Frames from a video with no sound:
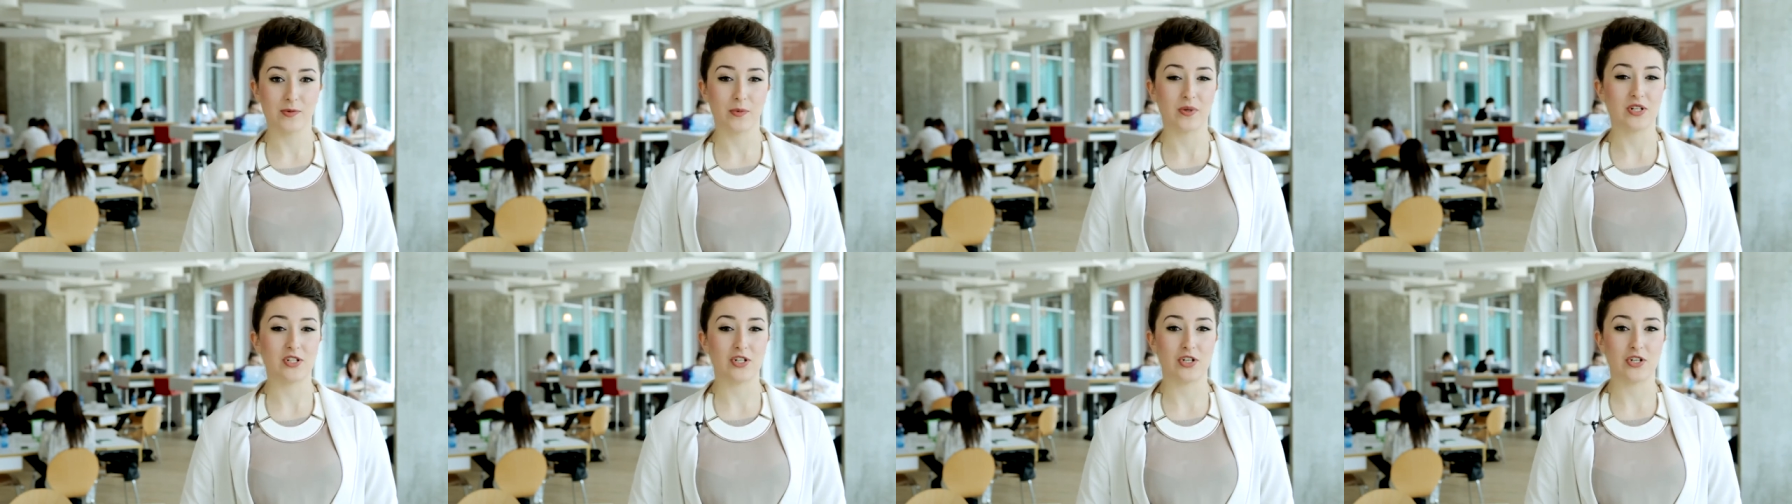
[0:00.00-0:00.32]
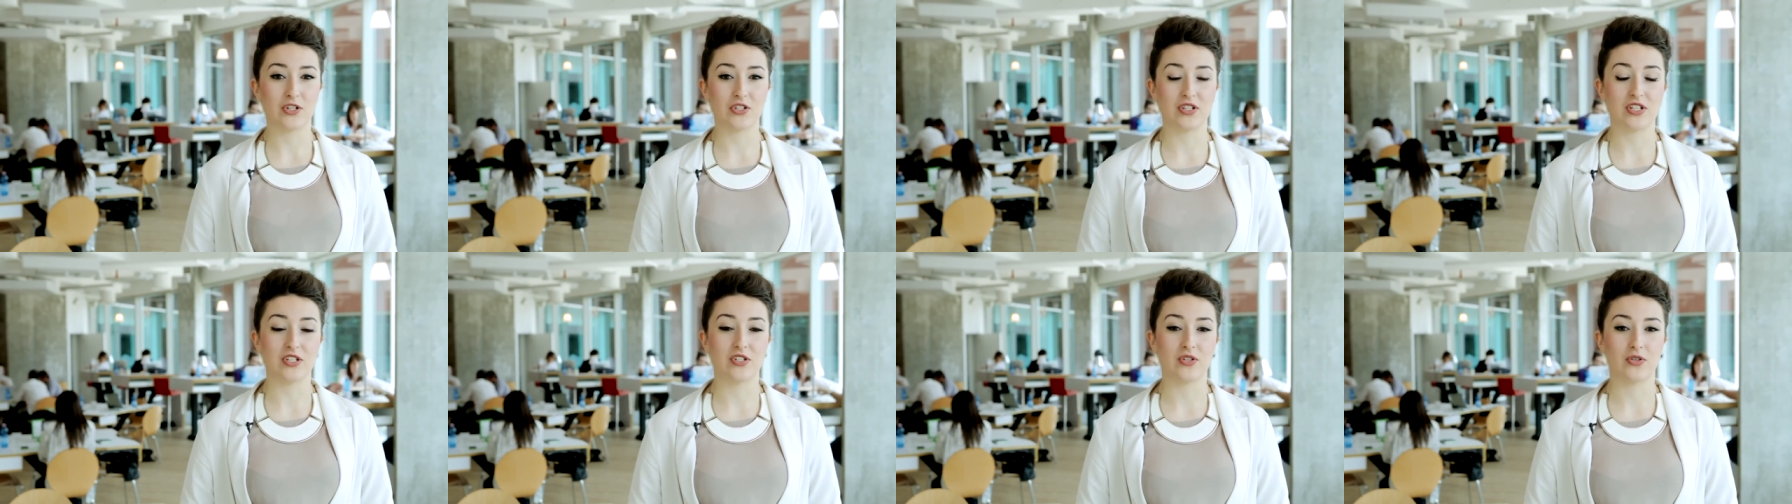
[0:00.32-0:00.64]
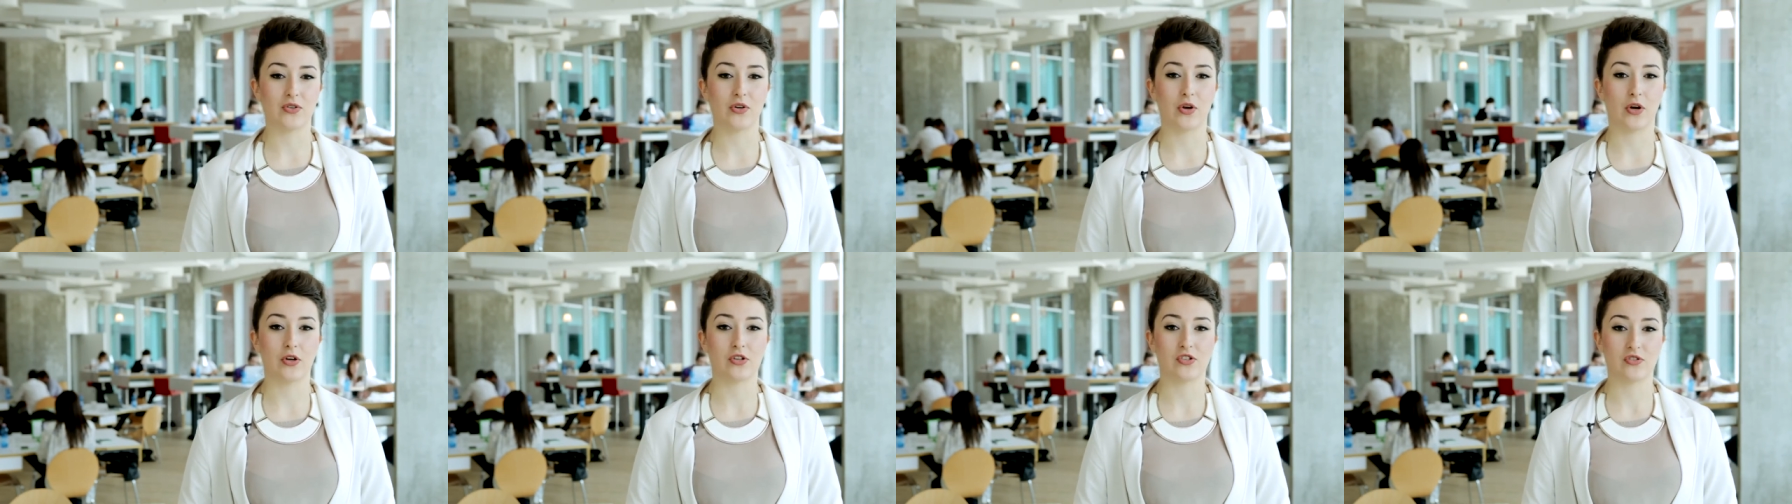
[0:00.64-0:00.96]
which usually
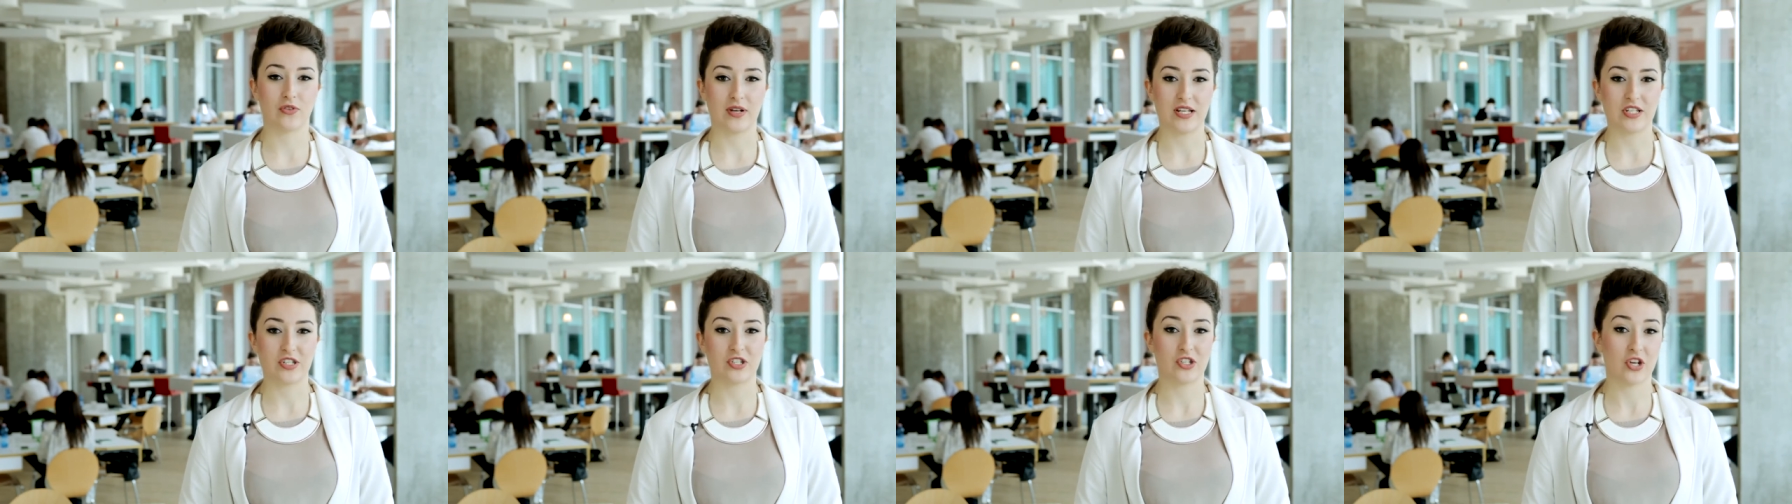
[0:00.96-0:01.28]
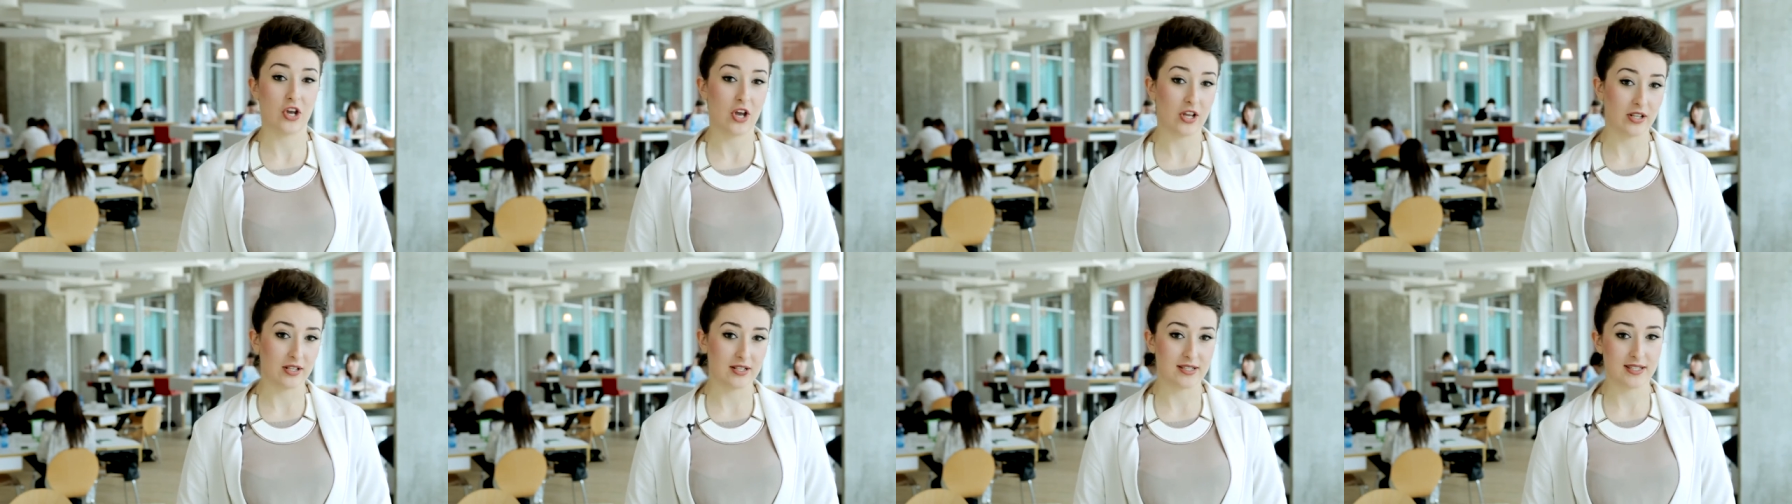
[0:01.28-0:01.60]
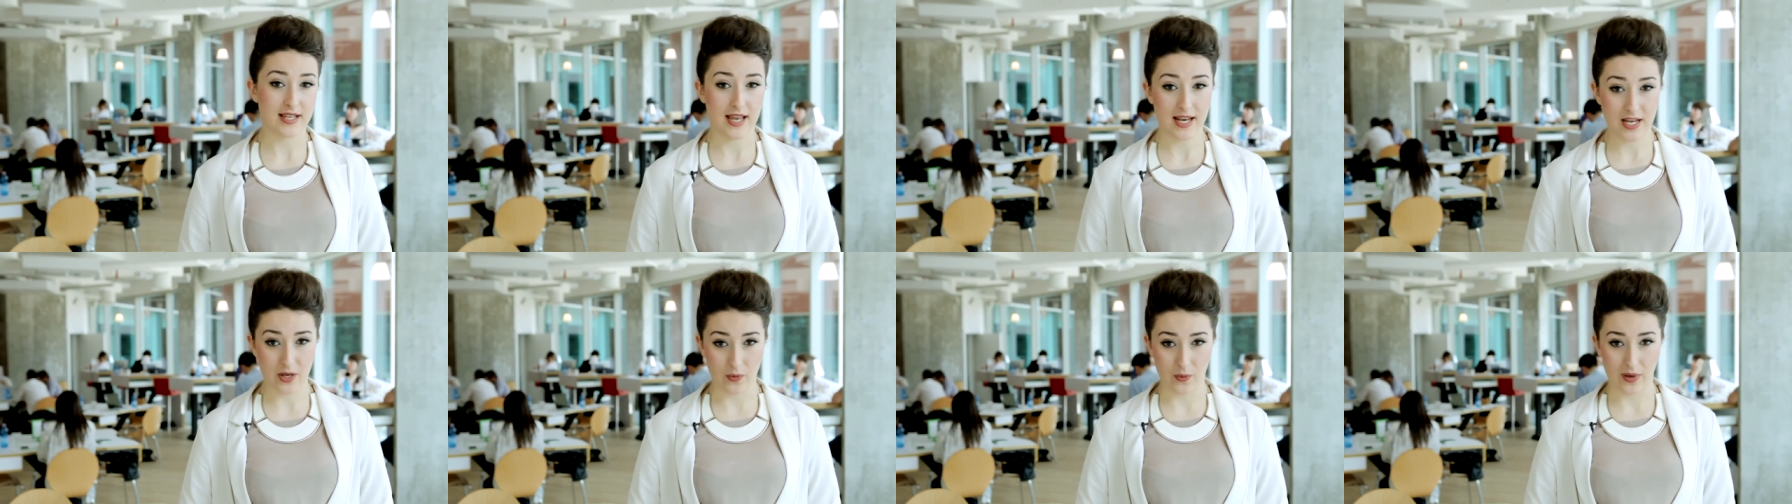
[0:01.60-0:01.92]
do go dressed shirtless
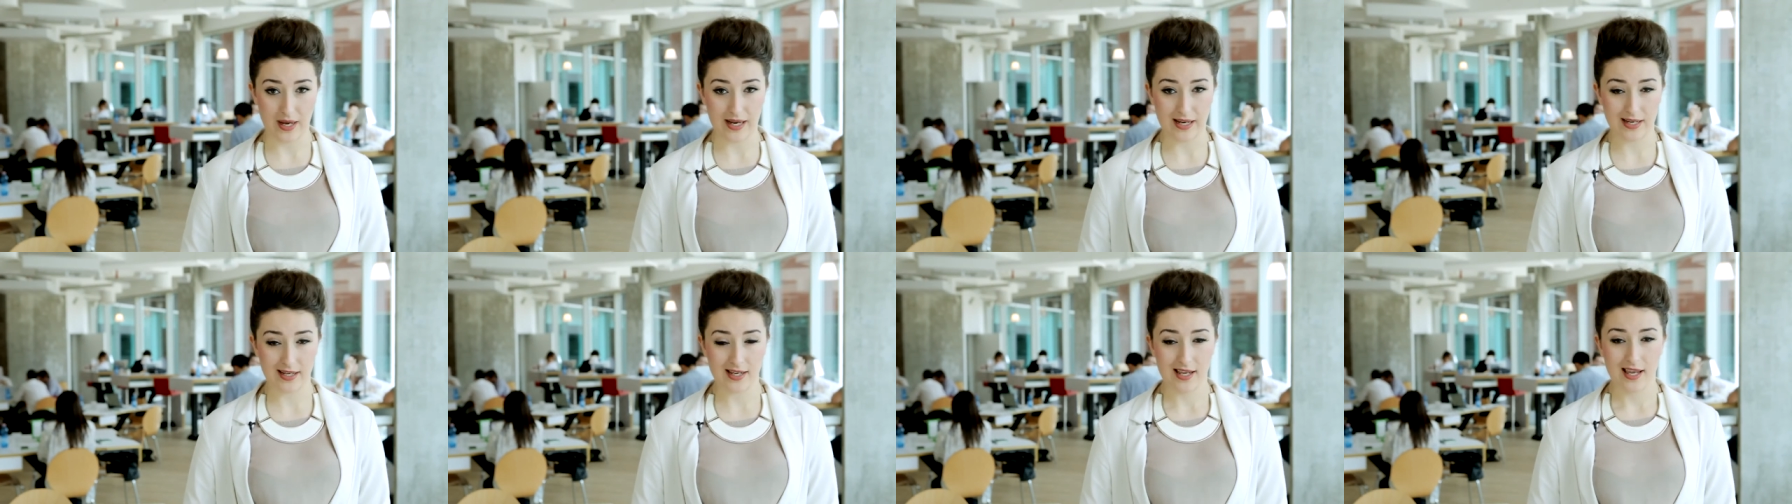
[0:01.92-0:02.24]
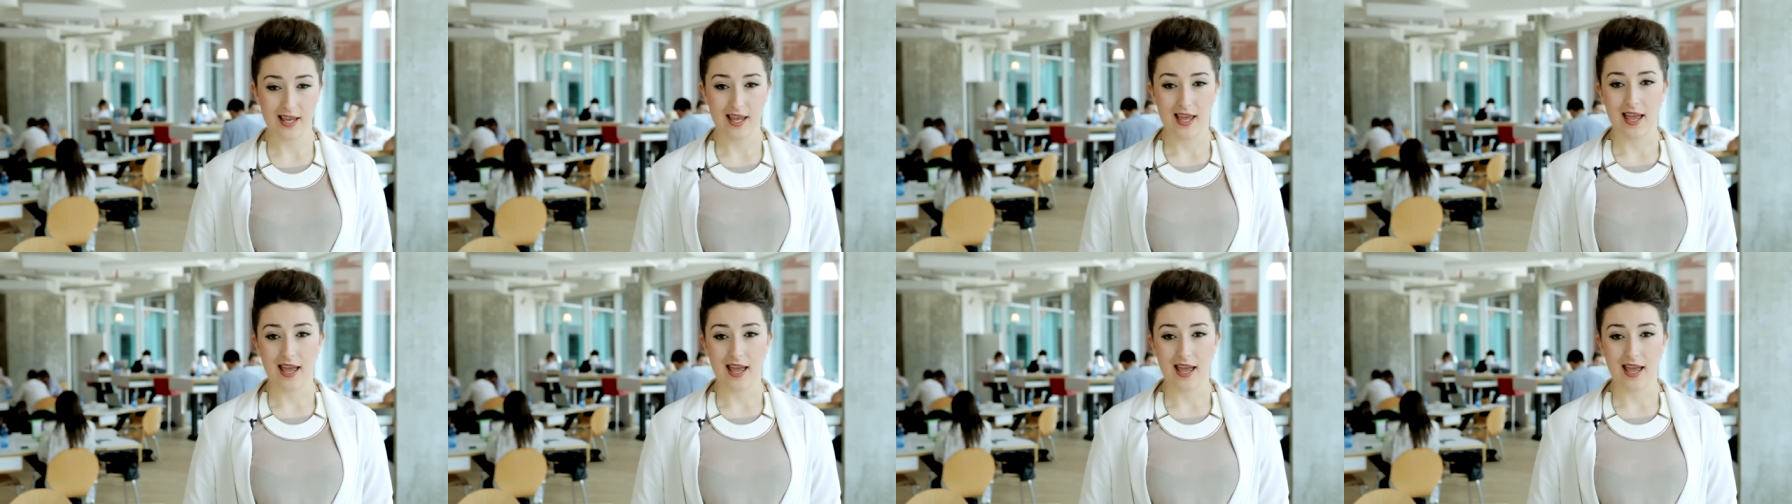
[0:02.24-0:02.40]
anyway,